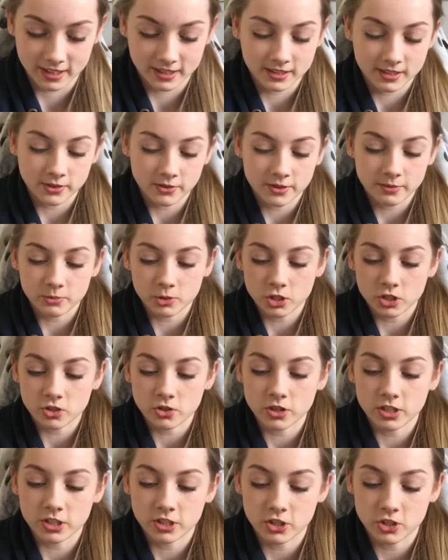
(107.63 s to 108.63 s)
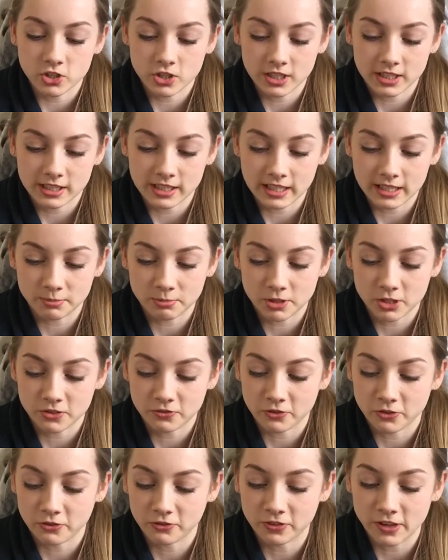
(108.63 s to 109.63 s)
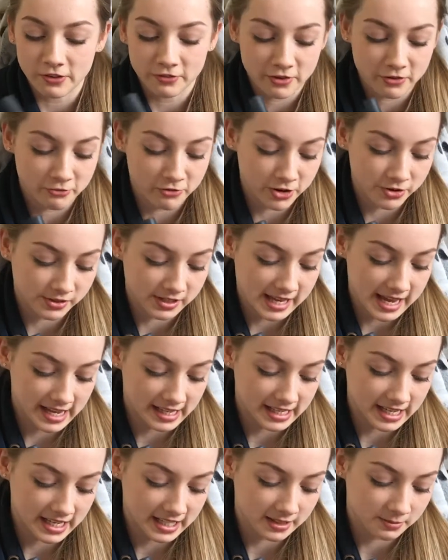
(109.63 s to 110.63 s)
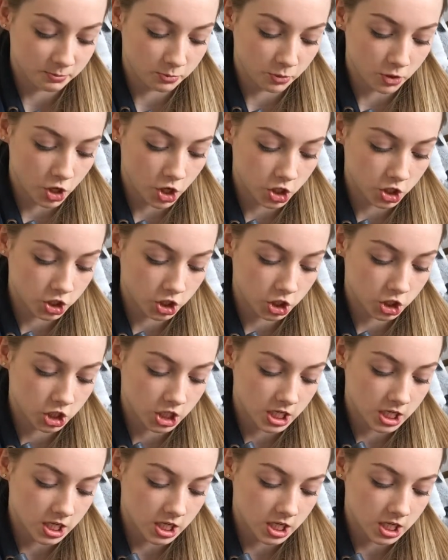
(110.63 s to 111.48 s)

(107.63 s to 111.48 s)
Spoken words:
So I'm just going to use this beautiful fluffy Real Techniques brush